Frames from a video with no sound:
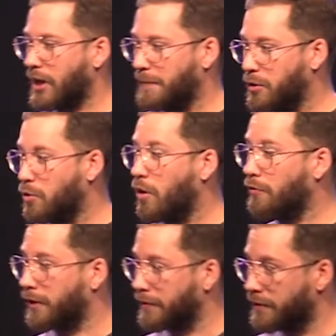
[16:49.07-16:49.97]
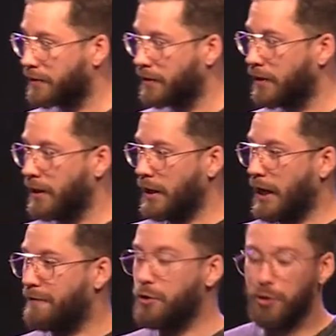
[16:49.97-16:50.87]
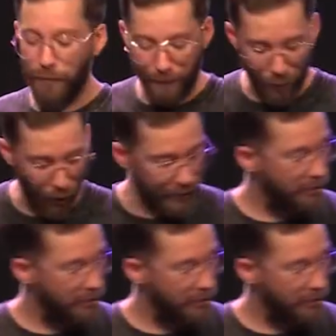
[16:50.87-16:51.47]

time you go over. If you do four